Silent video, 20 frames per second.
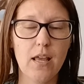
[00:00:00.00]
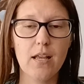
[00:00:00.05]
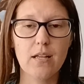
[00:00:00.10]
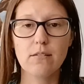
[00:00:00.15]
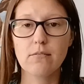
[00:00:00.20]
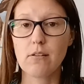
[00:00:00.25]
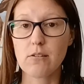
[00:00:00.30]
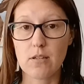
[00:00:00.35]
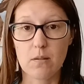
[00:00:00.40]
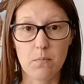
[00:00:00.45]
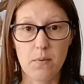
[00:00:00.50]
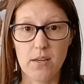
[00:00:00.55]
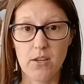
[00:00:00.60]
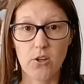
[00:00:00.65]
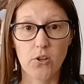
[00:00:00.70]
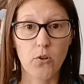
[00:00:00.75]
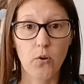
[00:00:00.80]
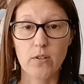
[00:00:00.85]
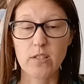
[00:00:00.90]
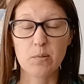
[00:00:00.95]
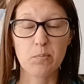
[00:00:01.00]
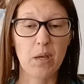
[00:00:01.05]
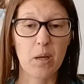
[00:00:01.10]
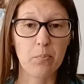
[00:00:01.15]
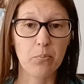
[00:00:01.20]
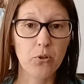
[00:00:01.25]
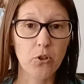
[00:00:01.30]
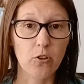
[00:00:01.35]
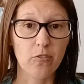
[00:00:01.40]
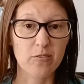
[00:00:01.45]
Doesn't mean you're going to be
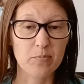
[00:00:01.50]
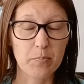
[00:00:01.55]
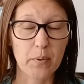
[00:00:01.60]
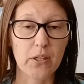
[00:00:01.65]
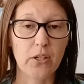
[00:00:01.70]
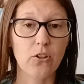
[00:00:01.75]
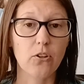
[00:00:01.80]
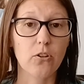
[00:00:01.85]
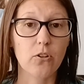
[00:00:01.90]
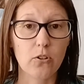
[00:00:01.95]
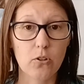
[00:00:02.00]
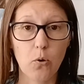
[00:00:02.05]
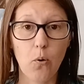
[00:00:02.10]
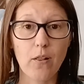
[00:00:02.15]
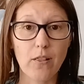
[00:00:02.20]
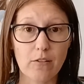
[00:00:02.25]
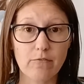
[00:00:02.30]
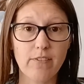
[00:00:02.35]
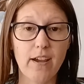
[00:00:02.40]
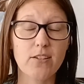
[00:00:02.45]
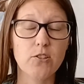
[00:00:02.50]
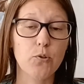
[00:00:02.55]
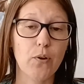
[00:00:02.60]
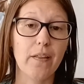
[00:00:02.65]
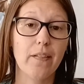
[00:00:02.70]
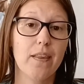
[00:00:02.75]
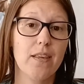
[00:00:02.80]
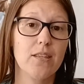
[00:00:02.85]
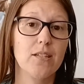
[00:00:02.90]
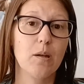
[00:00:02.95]
approved, but you're qualified to
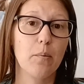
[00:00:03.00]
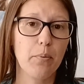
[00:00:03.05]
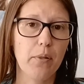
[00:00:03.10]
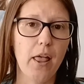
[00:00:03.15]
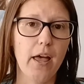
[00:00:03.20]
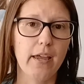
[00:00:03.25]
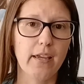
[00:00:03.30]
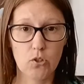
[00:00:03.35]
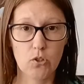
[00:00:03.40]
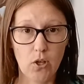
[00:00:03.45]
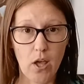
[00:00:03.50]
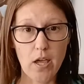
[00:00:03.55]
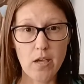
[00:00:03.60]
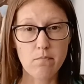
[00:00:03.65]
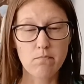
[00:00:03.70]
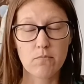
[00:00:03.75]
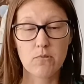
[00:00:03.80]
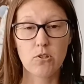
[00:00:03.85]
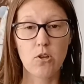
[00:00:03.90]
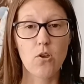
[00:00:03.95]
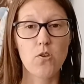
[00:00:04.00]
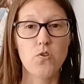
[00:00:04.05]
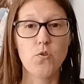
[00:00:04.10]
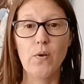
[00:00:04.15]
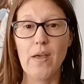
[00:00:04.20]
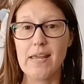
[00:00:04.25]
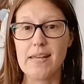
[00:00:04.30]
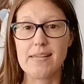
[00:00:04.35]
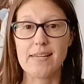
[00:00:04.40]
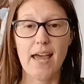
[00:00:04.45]
at least apply, okay? So you
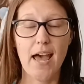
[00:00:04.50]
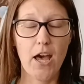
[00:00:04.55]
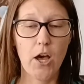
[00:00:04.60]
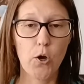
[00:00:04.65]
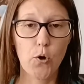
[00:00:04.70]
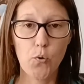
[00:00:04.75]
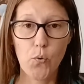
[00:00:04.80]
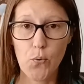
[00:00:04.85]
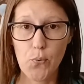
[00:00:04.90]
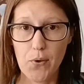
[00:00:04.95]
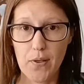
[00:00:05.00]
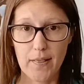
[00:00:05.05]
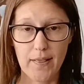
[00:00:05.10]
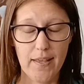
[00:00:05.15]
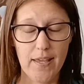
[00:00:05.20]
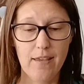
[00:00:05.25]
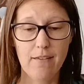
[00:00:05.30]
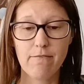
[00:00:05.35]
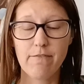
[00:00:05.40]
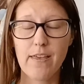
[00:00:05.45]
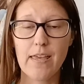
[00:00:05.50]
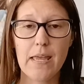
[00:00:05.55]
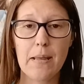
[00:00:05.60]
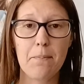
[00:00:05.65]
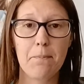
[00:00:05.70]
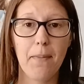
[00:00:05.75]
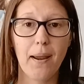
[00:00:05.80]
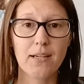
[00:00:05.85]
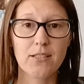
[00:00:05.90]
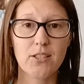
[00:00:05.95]
can now live
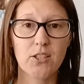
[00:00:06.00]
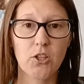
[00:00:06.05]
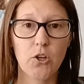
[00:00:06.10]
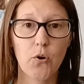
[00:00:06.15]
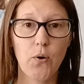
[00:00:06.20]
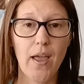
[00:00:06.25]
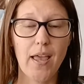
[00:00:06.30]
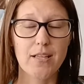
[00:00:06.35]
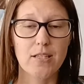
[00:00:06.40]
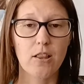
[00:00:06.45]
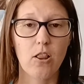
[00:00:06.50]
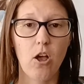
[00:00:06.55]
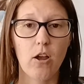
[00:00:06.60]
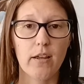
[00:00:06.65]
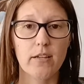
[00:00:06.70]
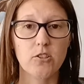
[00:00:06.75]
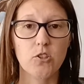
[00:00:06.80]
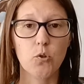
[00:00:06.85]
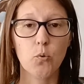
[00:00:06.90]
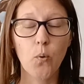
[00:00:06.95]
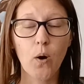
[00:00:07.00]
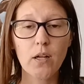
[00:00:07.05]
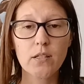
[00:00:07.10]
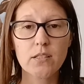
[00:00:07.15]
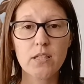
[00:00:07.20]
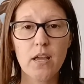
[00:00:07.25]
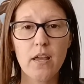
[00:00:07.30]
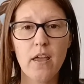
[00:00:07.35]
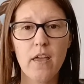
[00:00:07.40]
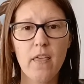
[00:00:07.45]
in Mexico as long as you
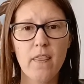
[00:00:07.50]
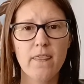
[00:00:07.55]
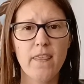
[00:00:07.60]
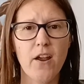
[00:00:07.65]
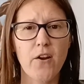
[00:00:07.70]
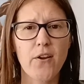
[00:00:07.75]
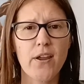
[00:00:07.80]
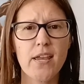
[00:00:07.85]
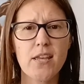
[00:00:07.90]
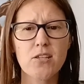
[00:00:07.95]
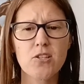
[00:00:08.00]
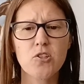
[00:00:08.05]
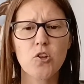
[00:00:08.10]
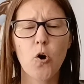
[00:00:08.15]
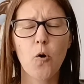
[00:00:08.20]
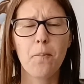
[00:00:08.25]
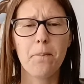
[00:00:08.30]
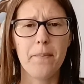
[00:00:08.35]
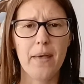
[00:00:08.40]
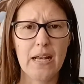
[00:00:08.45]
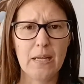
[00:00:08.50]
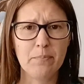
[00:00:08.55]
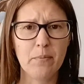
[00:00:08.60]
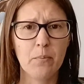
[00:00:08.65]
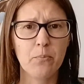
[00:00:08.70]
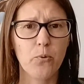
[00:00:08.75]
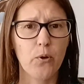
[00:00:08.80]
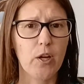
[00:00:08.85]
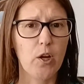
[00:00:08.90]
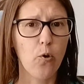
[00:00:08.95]
want. There is no
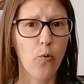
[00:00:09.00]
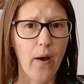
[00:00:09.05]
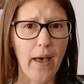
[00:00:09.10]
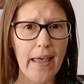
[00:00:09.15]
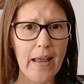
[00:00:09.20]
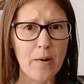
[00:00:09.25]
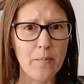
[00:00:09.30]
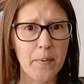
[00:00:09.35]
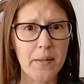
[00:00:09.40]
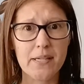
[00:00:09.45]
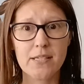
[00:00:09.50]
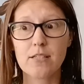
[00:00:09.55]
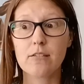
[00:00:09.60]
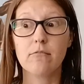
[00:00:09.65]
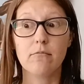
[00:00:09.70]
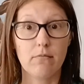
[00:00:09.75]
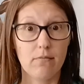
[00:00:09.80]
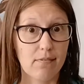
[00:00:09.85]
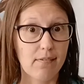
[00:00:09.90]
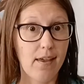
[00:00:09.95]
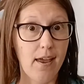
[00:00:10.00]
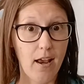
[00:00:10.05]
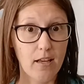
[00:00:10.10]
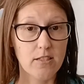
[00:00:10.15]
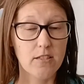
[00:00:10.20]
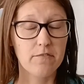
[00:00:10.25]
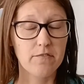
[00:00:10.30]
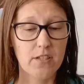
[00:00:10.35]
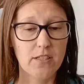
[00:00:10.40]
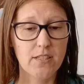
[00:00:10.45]
minimum requirement
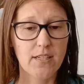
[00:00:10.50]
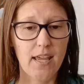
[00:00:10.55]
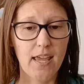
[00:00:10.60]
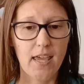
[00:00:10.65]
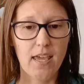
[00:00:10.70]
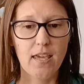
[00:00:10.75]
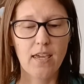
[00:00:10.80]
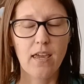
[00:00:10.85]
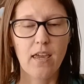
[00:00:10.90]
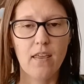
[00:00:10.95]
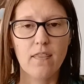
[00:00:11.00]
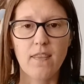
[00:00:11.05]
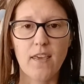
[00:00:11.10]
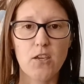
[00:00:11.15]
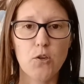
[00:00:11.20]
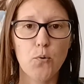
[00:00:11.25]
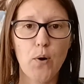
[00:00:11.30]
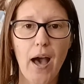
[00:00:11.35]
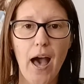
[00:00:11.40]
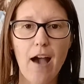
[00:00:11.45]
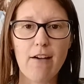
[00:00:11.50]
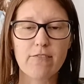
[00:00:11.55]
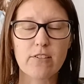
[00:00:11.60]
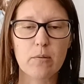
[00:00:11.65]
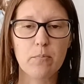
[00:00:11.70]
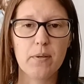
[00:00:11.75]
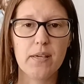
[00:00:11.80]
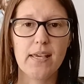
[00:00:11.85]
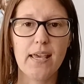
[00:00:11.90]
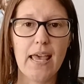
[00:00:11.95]
as of today that you have
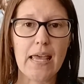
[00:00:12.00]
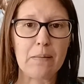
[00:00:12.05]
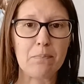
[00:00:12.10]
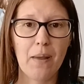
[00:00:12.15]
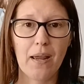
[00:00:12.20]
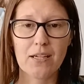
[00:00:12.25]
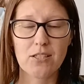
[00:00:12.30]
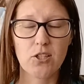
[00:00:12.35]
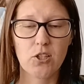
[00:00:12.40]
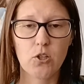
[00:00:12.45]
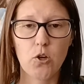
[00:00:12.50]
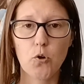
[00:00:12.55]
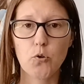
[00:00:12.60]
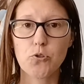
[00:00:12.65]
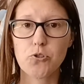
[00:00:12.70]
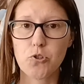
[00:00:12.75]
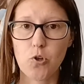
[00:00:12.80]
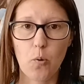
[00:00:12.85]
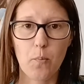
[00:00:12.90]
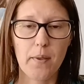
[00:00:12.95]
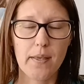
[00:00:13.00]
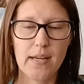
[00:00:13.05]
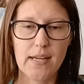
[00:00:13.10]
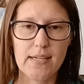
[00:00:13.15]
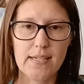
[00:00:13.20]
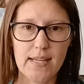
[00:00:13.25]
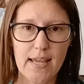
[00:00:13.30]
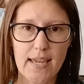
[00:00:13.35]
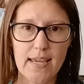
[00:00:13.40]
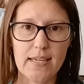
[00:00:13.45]
to be in Mexico so many
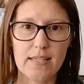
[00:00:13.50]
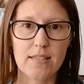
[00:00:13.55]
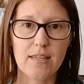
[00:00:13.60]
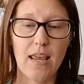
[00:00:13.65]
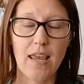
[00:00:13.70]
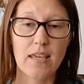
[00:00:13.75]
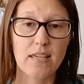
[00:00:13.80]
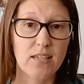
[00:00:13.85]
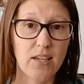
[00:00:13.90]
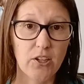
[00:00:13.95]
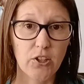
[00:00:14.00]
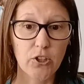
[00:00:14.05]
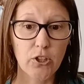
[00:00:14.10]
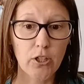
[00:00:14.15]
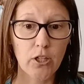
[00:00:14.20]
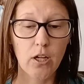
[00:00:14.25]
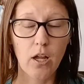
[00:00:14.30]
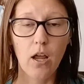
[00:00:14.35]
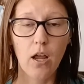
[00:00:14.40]
days a year.